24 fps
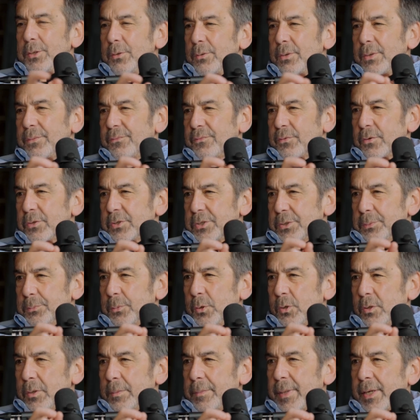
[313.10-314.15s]
do it for a
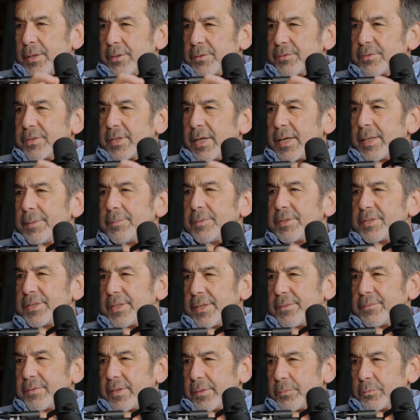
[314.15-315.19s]
small amount of time to
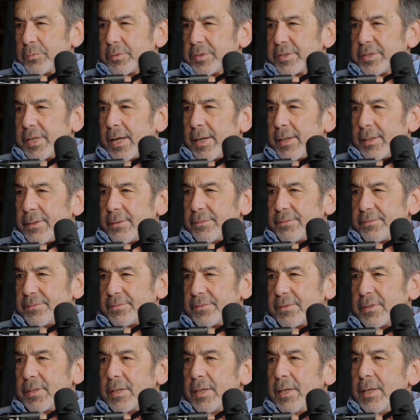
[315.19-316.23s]
see if they've
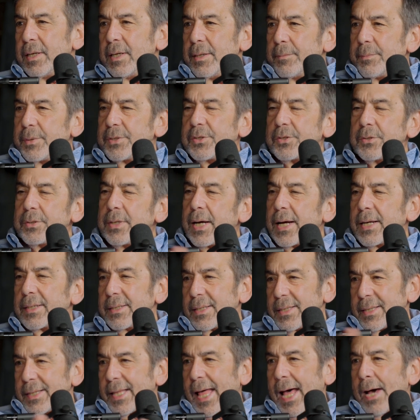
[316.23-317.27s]
resolved, mm-hmm. but you're
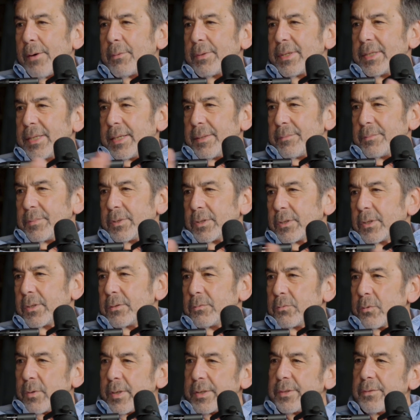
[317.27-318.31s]
not allowing them to
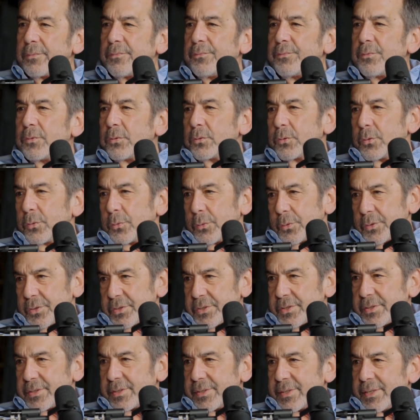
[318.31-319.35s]
run the full
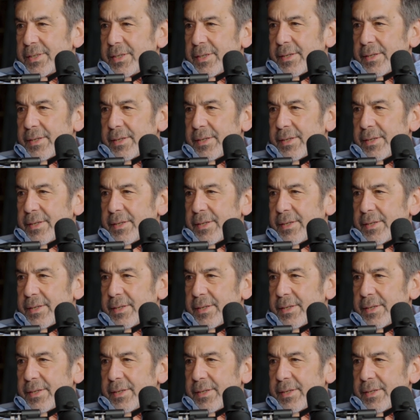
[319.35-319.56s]
course